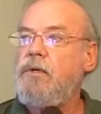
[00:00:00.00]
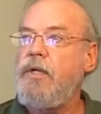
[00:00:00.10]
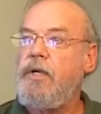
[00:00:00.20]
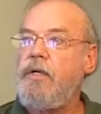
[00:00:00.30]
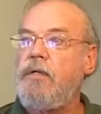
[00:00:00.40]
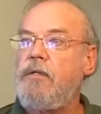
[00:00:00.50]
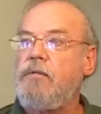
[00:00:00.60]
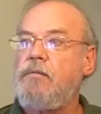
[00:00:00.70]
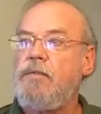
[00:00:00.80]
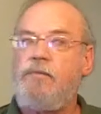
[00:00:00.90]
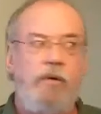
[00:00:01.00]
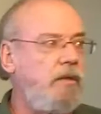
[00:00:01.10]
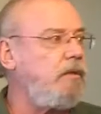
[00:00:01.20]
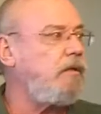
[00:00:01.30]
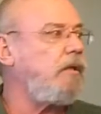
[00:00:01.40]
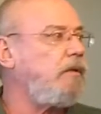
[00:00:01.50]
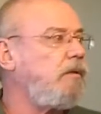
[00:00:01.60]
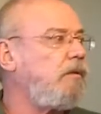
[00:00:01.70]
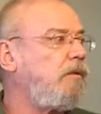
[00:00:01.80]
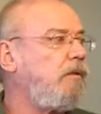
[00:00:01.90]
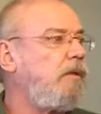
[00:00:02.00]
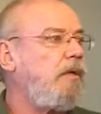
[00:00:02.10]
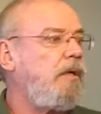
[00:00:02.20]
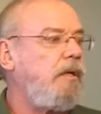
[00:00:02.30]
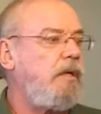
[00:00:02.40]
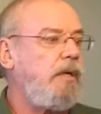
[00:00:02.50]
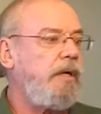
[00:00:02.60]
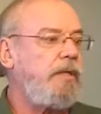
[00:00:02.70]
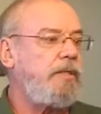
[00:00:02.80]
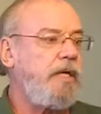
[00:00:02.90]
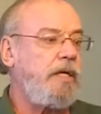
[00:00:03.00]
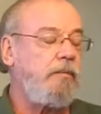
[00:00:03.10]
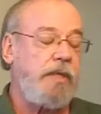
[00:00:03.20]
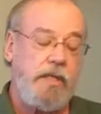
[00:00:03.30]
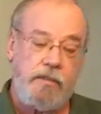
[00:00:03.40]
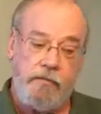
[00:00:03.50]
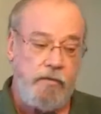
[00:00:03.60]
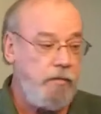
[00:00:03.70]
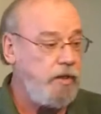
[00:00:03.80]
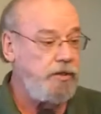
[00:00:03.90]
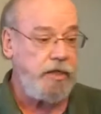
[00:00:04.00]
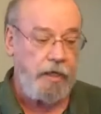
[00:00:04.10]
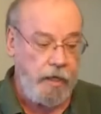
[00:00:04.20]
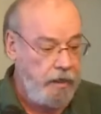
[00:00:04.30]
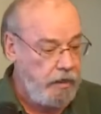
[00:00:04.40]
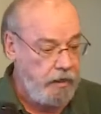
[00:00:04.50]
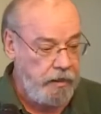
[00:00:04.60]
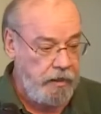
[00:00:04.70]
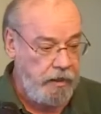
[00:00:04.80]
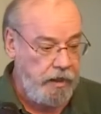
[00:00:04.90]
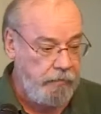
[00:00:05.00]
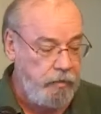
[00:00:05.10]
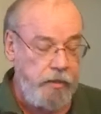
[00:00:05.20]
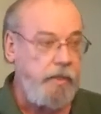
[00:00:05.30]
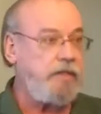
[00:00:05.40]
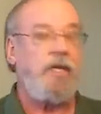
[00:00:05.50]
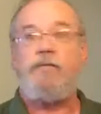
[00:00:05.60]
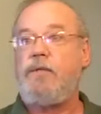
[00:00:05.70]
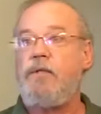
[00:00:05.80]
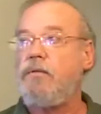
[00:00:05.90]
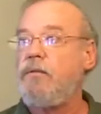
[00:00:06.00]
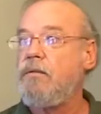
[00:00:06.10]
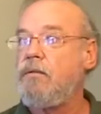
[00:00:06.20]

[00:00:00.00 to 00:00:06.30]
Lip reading: You're here before the Lord and saying, because of your mercy, I bring myself to you.